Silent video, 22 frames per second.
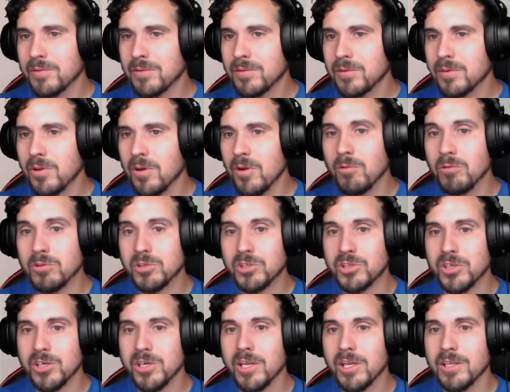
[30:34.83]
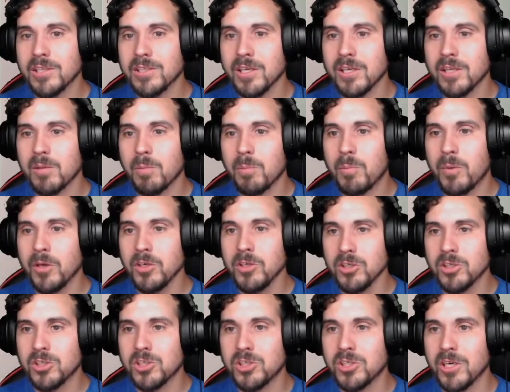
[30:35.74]
Oh, shit. It's like the
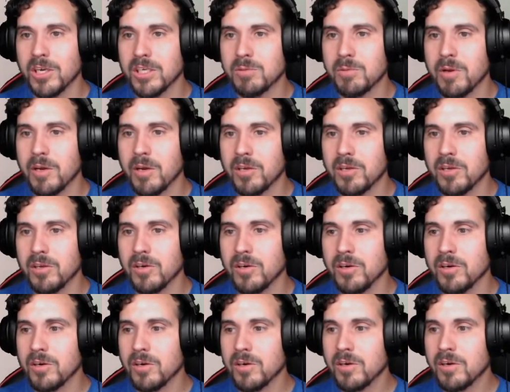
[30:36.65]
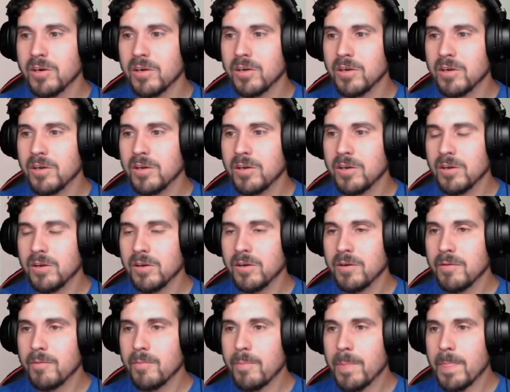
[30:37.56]
pictures changed back here.
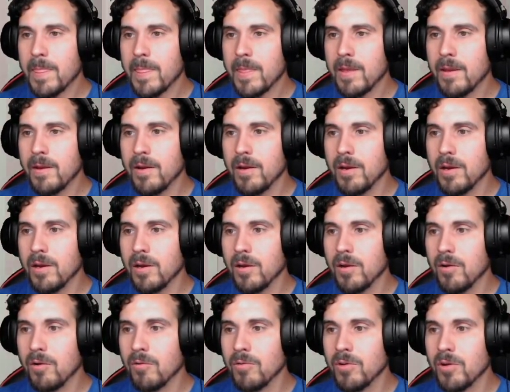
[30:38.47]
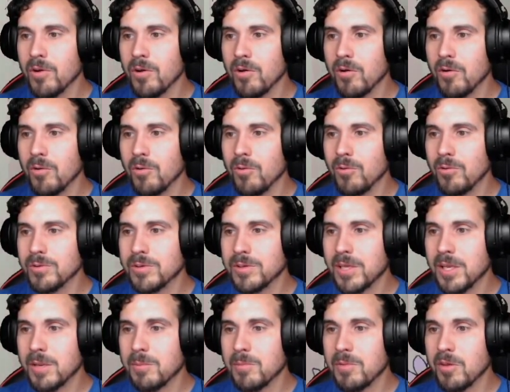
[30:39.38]
Oh, no. Is it
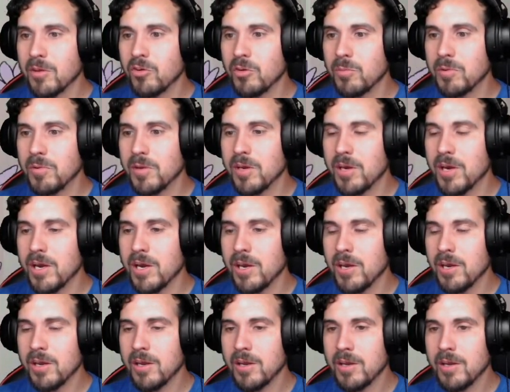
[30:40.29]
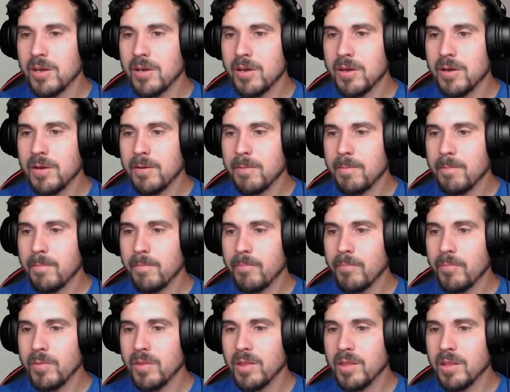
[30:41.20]
going to be the creepy guy?
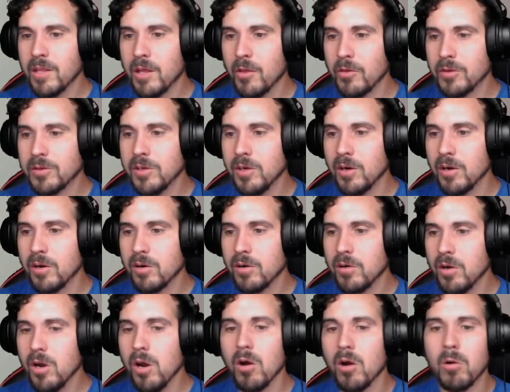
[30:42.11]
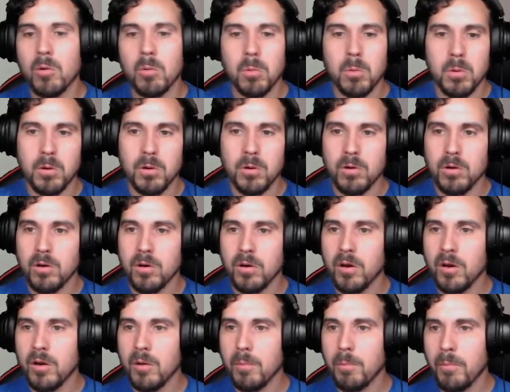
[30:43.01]
Nothing's here. Oh.
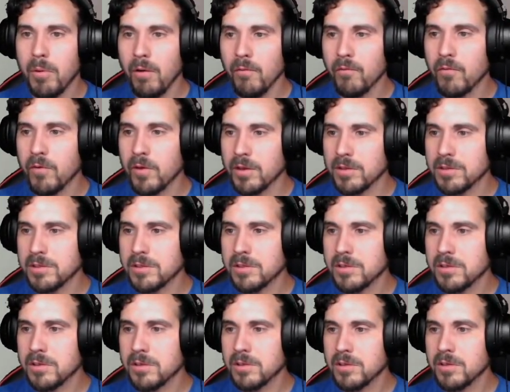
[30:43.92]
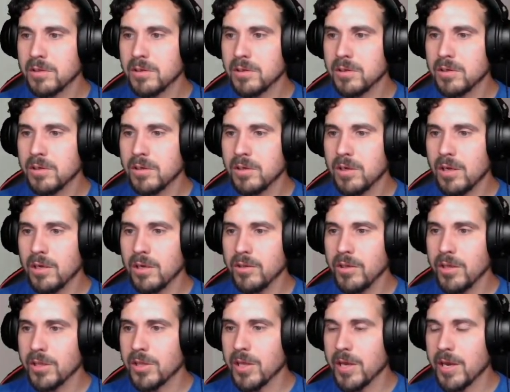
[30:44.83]
Perfect. I
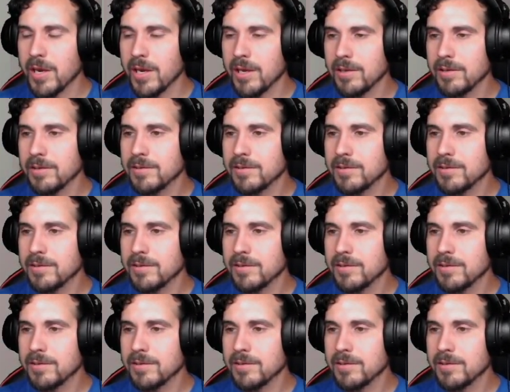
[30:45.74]
like that.